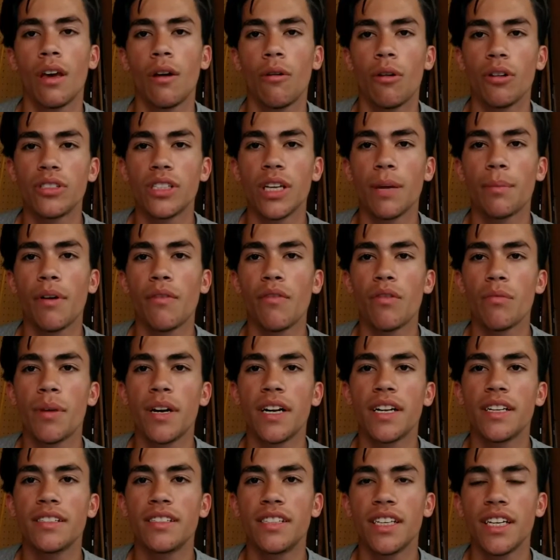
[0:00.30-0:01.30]
What's up,
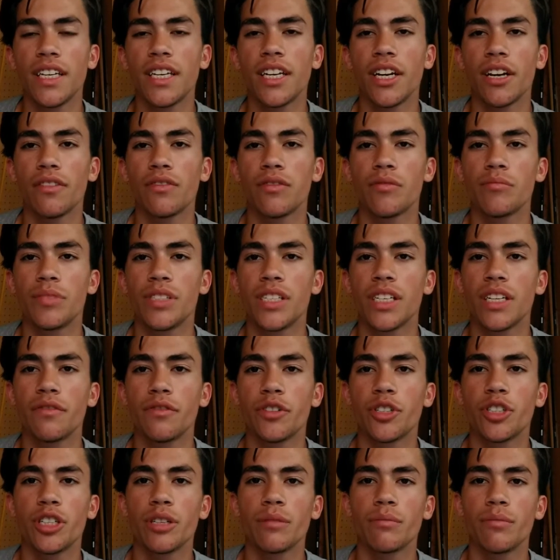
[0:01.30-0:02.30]
everybody? Zeke here from Zeke
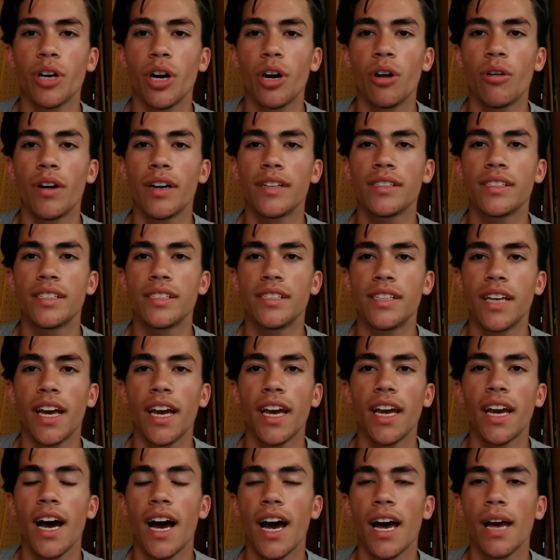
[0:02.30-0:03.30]
Fishing Pro, and
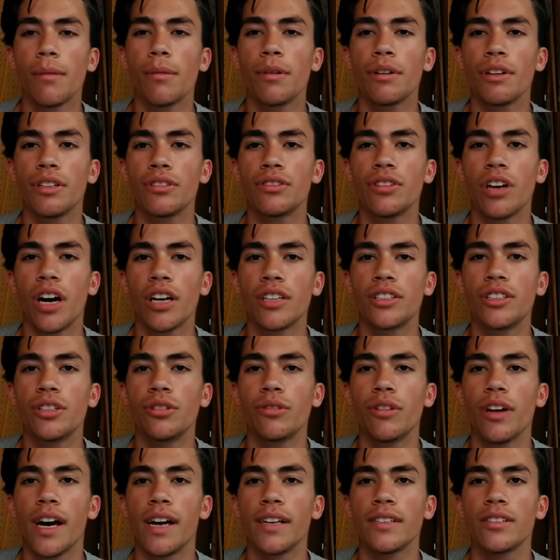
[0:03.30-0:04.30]
today I'm going to talk to
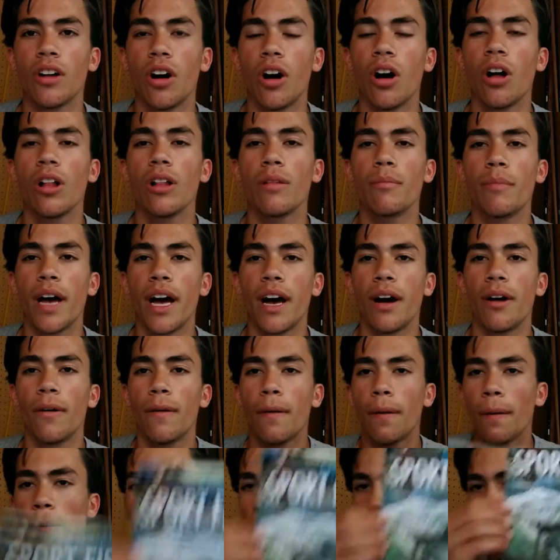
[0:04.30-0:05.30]
you guys all
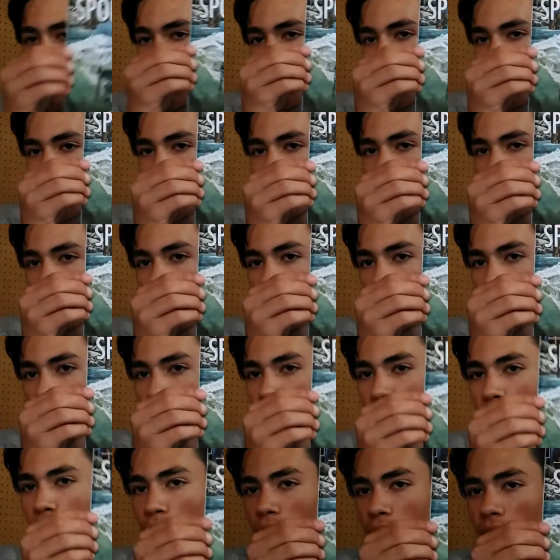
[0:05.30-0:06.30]
about this
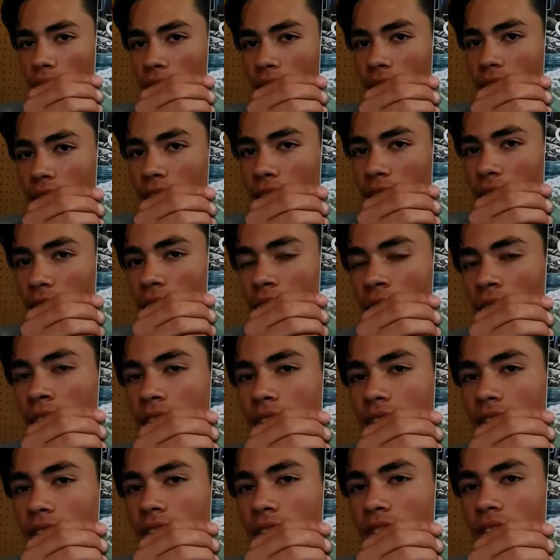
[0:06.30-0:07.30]
book right here.
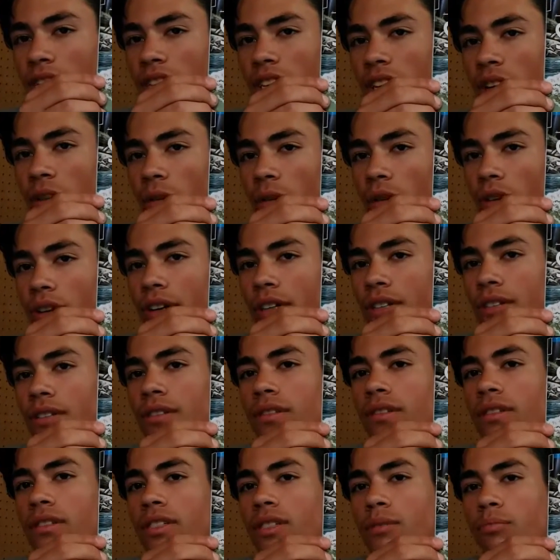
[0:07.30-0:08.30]
This is the
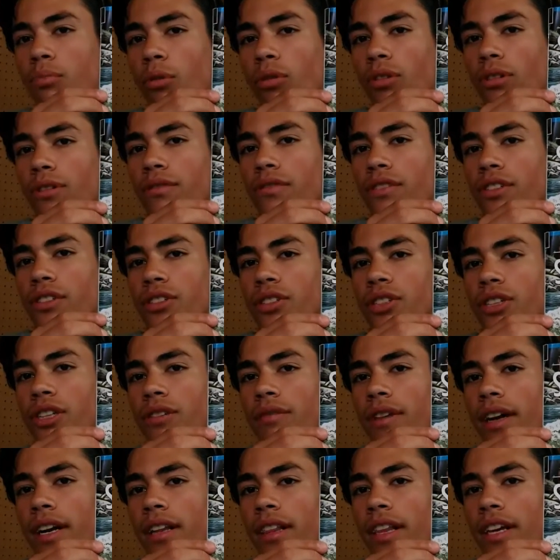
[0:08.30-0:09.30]
Oregon Sport Fishing
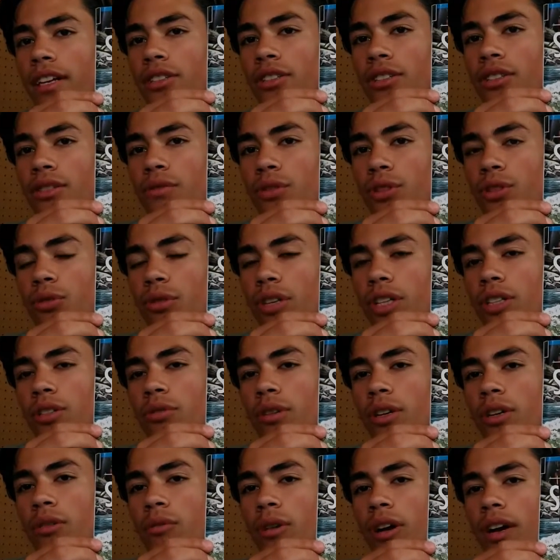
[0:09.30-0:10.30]
Regulations for
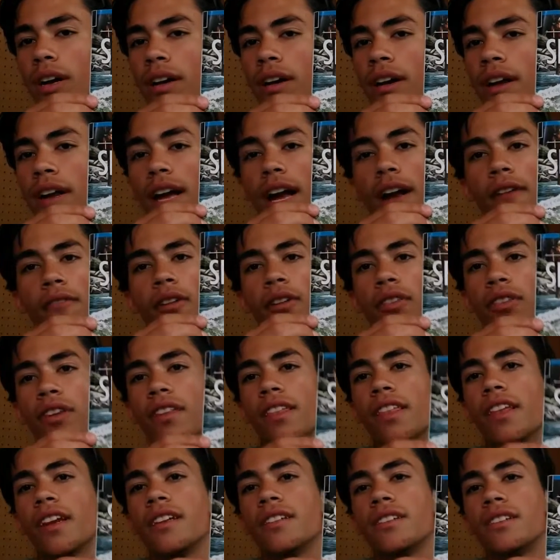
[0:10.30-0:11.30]
2021.
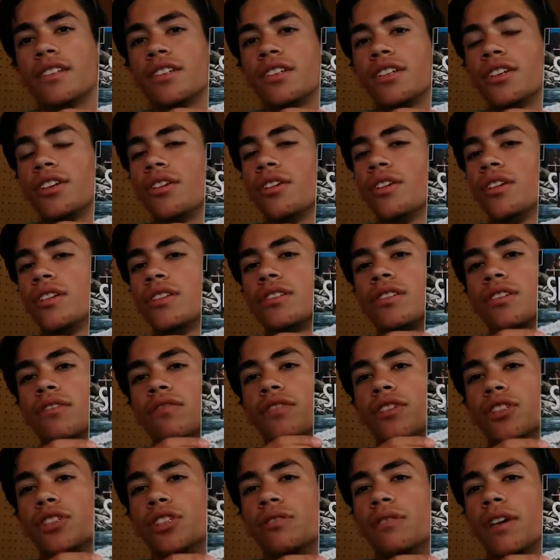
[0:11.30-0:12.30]
Everything that is in here is the
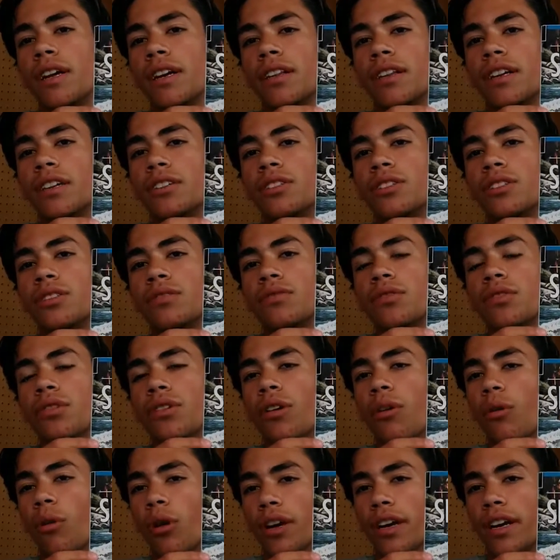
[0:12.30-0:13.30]
fishing regulations for
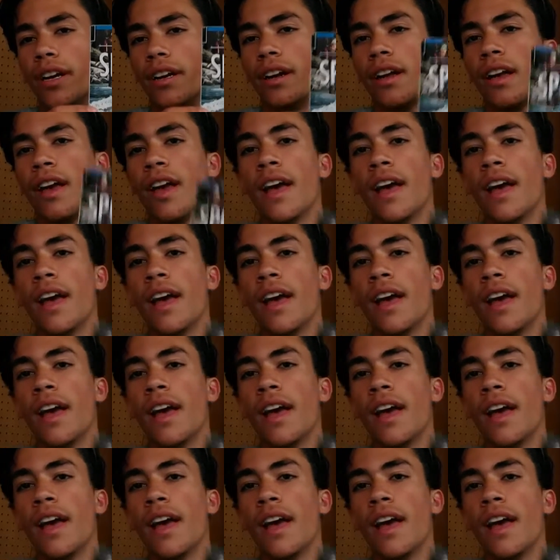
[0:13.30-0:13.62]
Oregon,